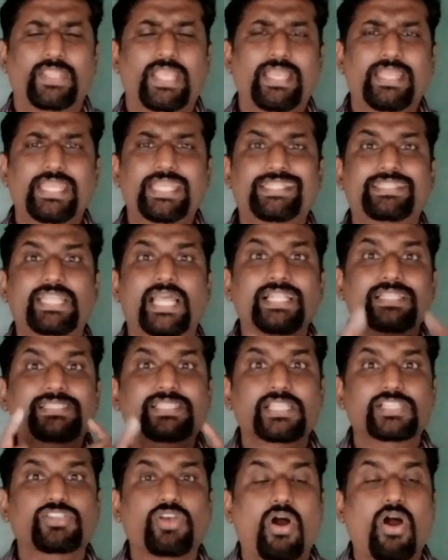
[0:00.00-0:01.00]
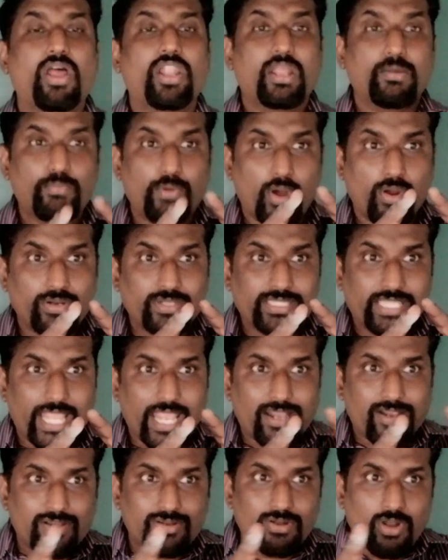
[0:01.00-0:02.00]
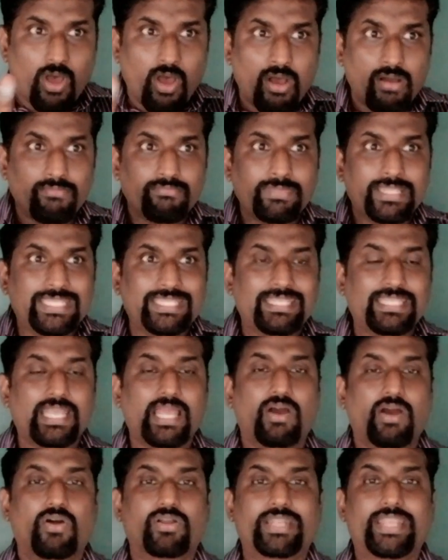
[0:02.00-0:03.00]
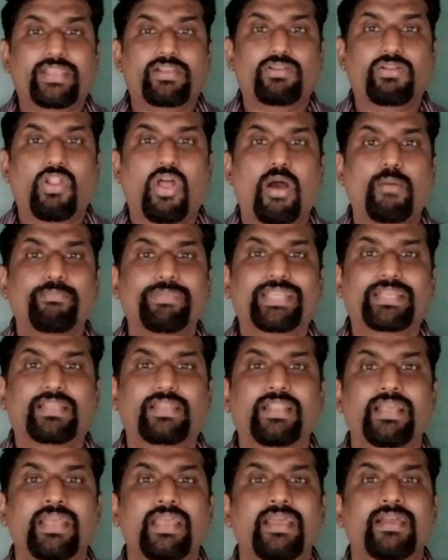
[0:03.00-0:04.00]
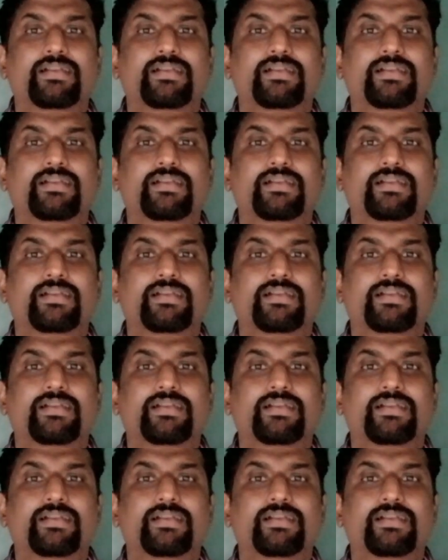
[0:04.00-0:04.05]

It tells us all about the economy or economical